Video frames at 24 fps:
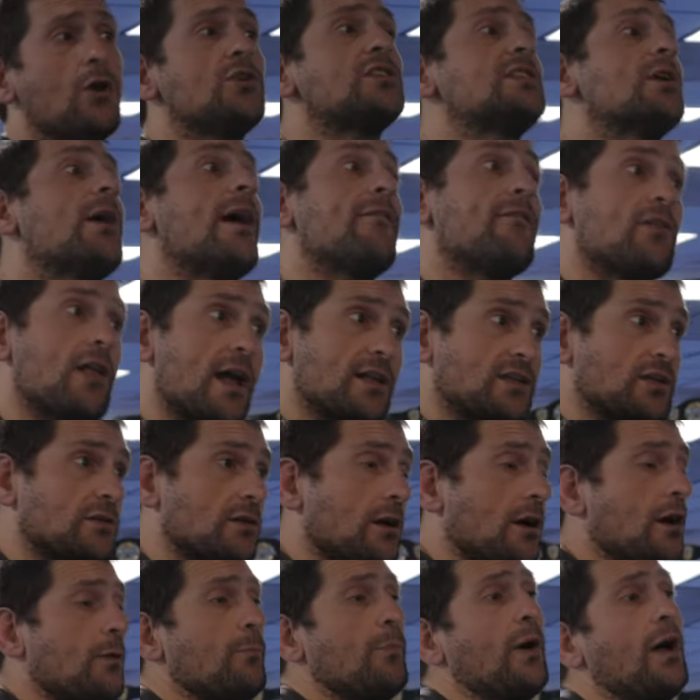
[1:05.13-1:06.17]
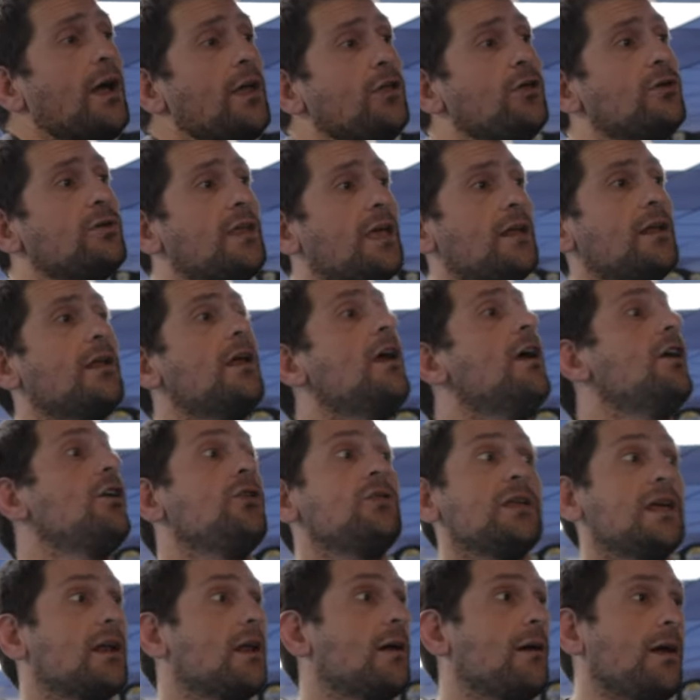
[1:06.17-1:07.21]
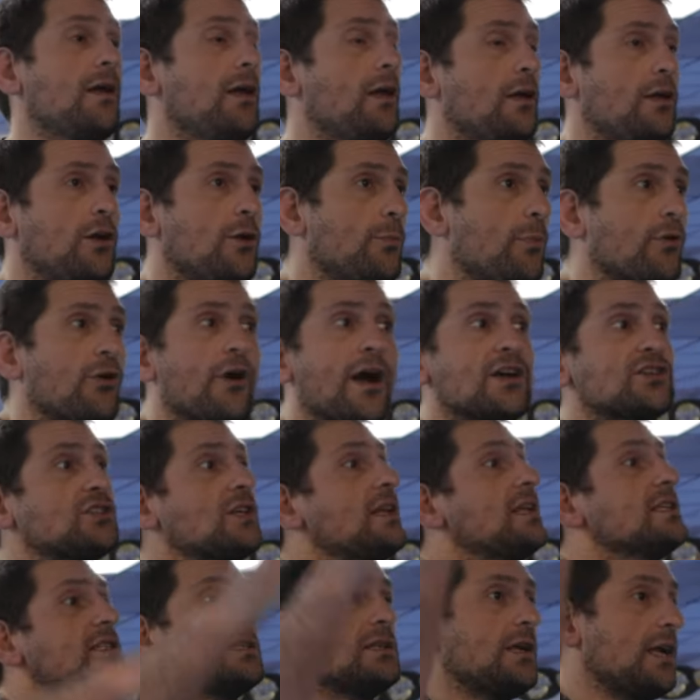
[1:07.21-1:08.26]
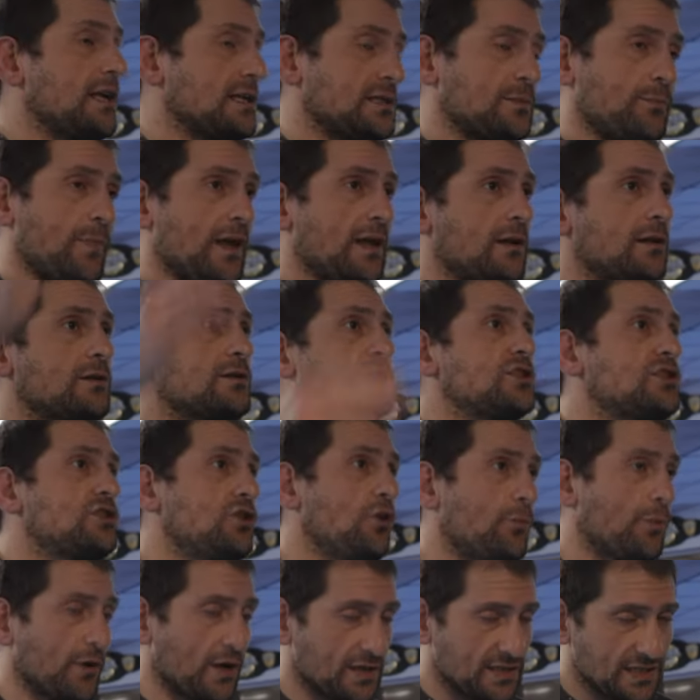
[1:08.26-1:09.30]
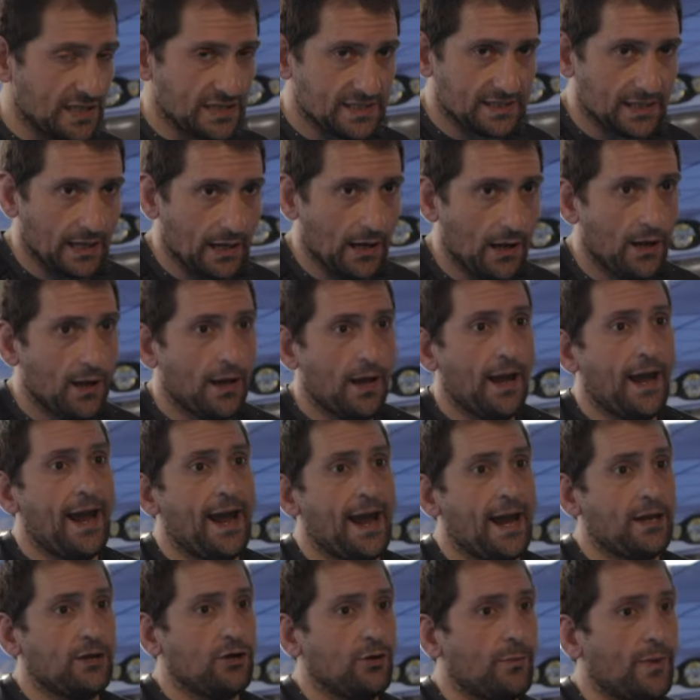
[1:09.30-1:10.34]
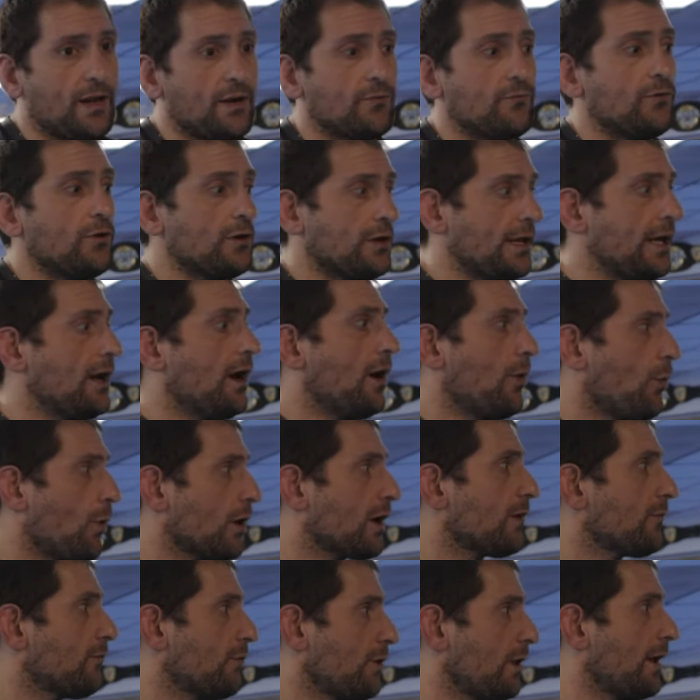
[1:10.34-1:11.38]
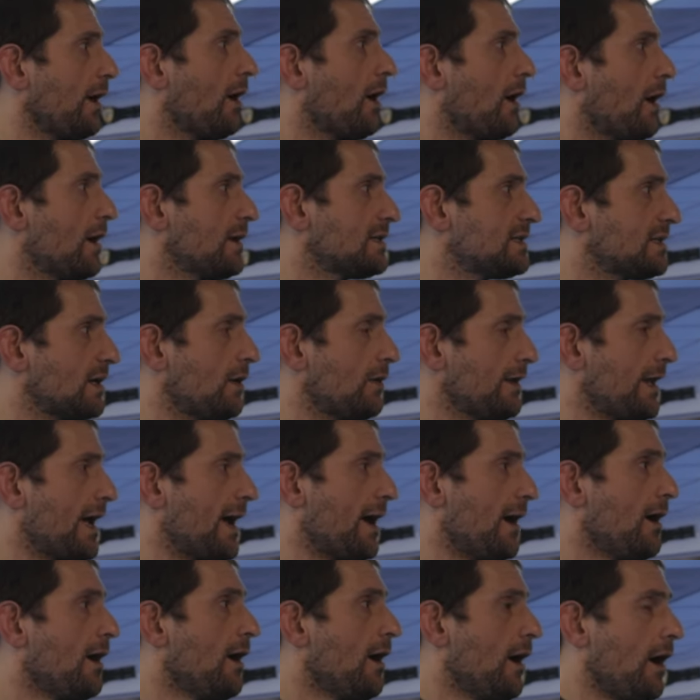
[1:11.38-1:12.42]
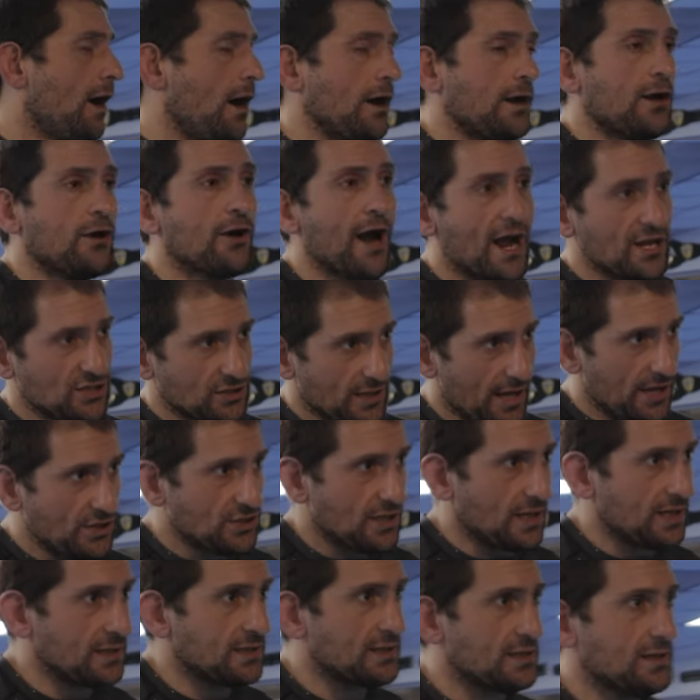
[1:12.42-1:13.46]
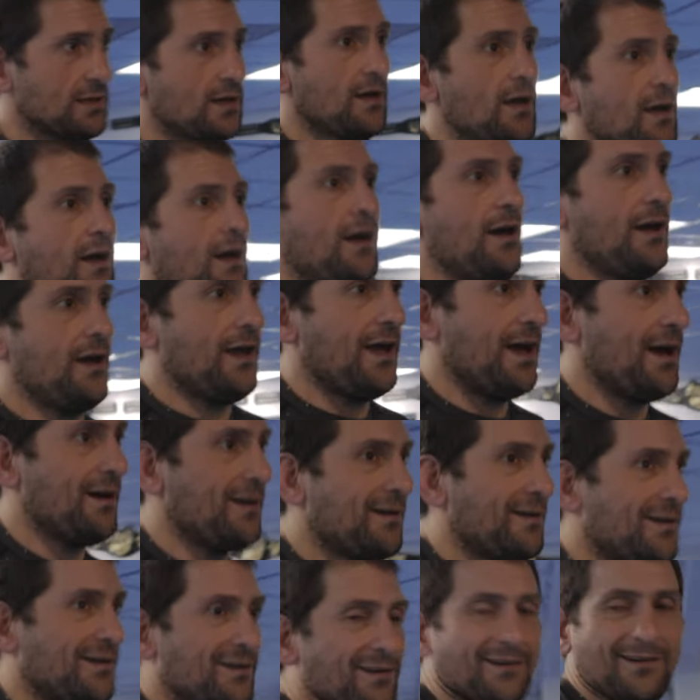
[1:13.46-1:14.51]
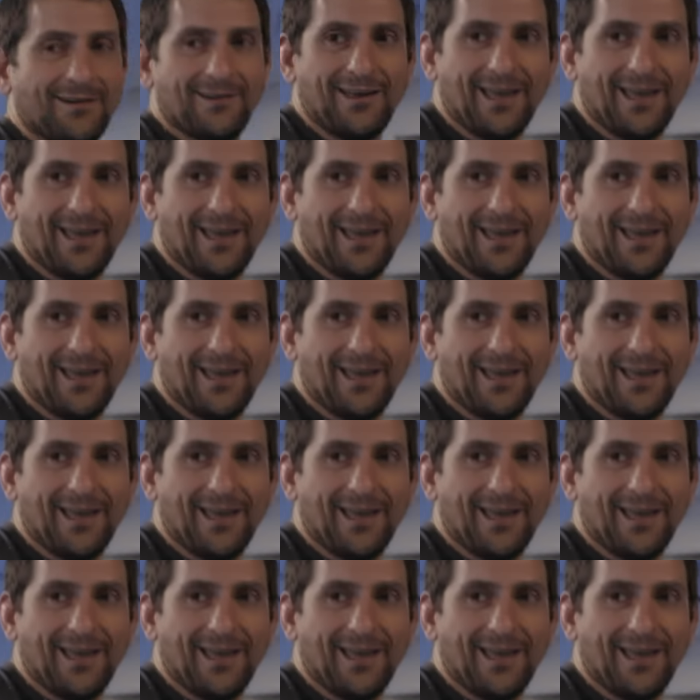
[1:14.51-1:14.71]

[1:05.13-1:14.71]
You still have a lot to learn, but your progression has been super consistent, and you've been really working really hard. So, yeah, congratulations. Yeah.